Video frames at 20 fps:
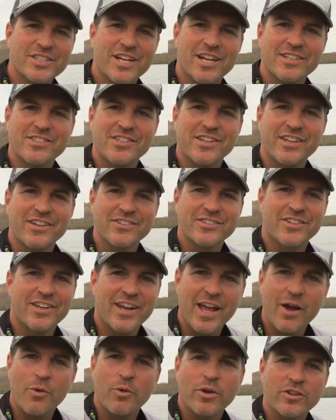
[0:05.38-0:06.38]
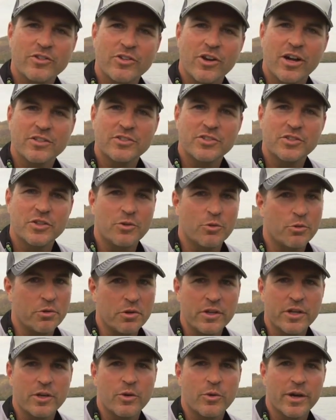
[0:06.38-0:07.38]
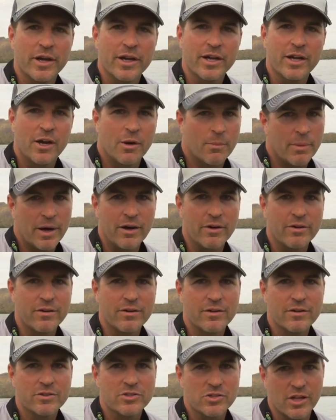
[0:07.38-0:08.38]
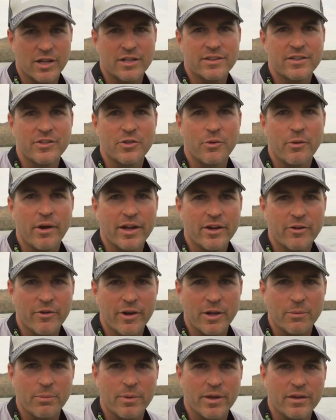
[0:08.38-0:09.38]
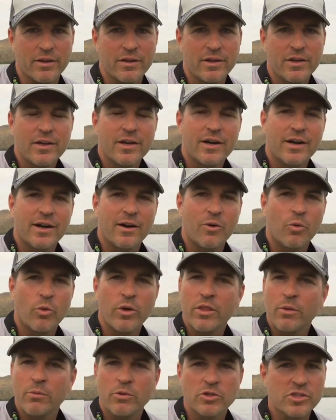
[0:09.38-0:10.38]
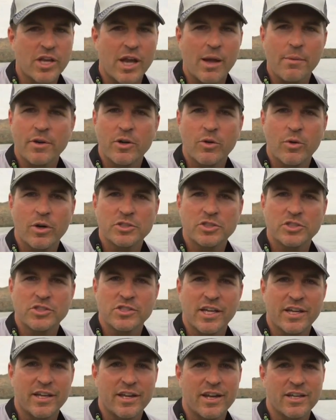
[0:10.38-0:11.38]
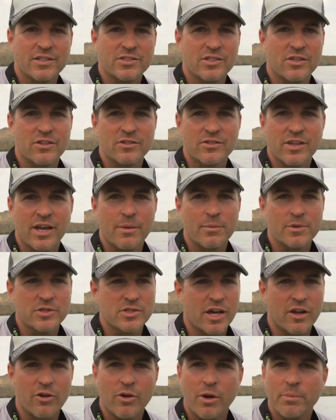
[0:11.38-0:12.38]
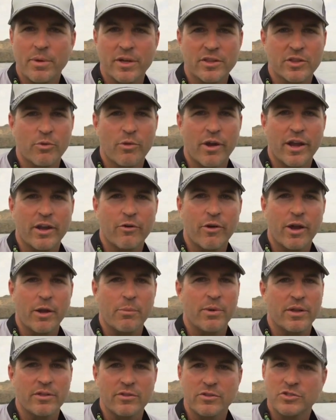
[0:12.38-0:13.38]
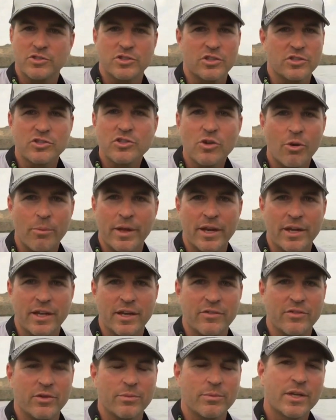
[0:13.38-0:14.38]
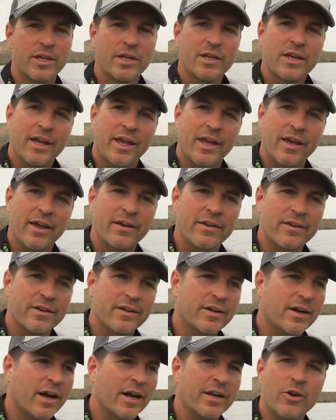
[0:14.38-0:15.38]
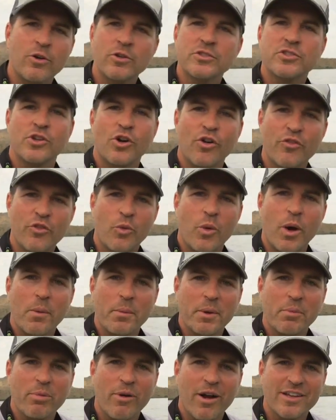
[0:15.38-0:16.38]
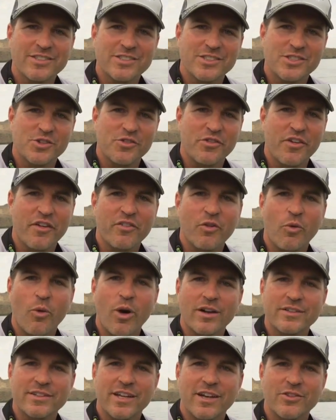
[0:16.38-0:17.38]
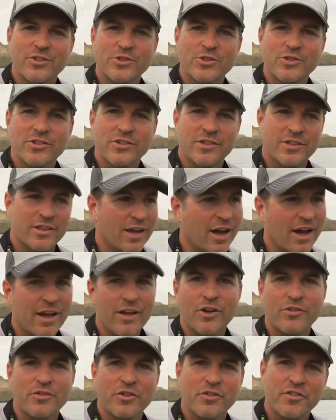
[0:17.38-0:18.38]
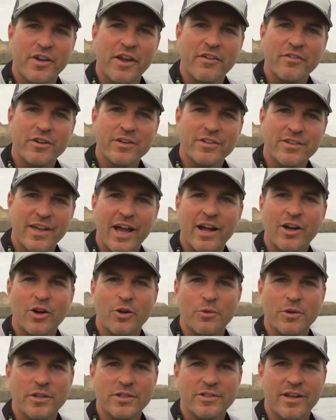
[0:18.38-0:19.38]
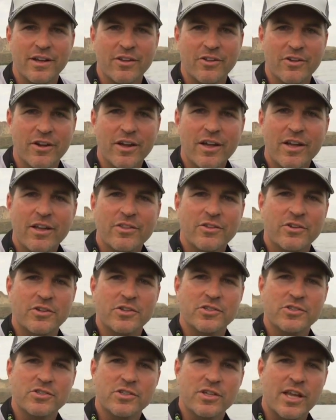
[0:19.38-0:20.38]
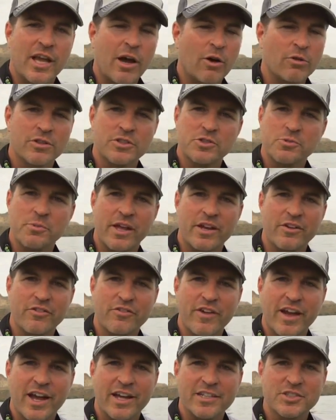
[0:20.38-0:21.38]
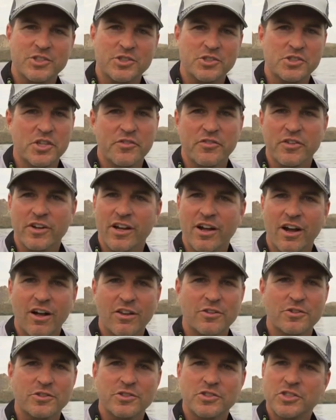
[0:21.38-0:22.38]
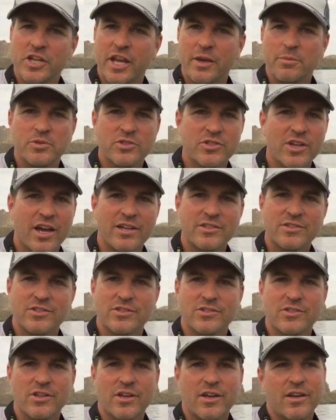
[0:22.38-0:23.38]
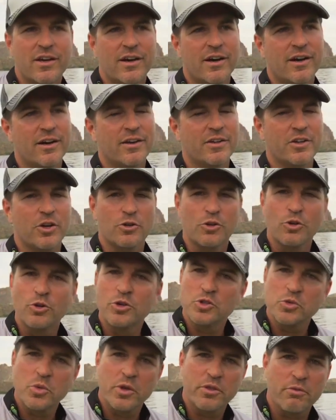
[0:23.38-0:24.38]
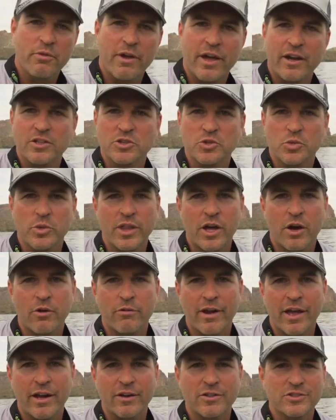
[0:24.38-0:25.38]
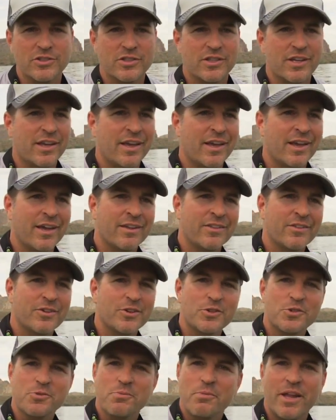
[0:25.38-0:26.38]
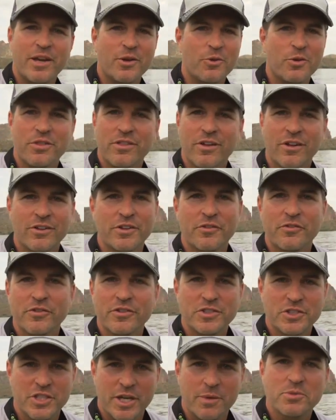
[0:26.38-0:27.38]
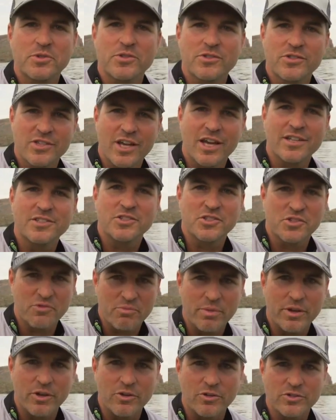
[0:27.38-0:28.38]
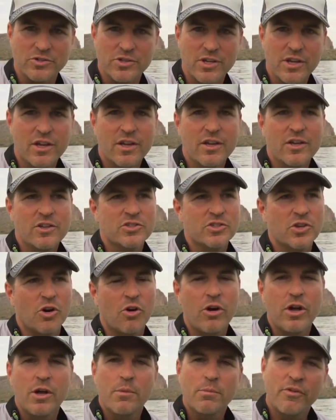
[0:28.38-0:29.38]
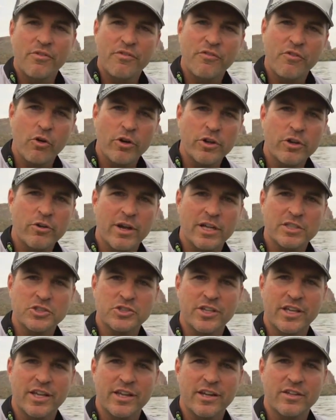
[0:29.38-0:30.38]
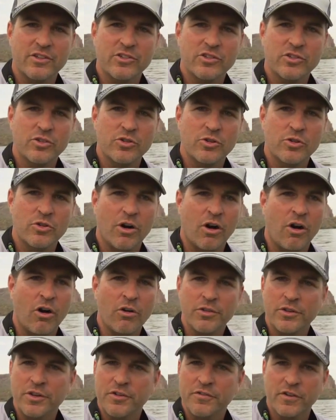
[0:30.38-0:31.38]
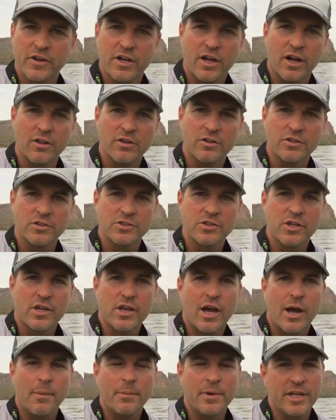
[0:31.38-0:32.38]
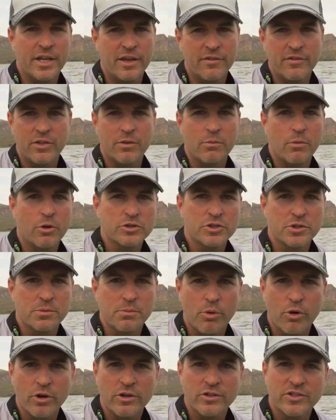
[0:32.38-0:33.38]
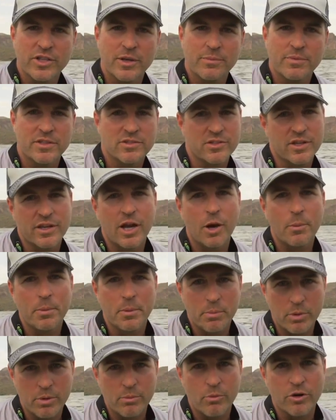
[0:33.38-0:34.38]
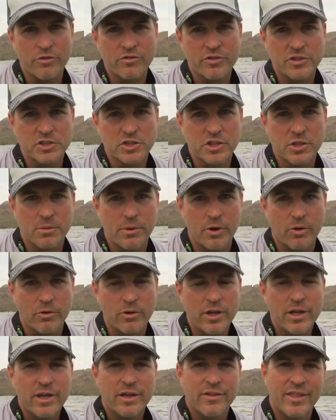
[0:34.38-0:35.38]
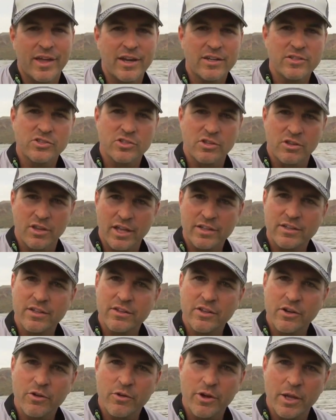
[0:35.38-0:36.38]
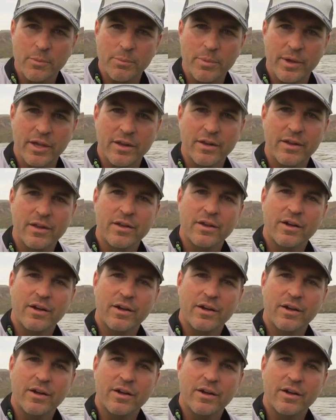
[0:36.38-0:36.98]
Johnson here. Today I want to talk to you really quick about selecting the right crankbait. One of the most common questions I get asked all the time is how do I pick the right crankbait? There's just so many of them. And I know it's an overwhelming process. If you've ever walked down the aisle of your favorite tackle retailer, there's countless manufacturers, different colors, shapes, sizes, lures with rattles, without rattles, and there's many with all different shapes and sizes of bills. So before you actually get into all the different colors, I'm going to give you the most important tip that's going to help you put more fish in the boat, and that is selecting the crankbait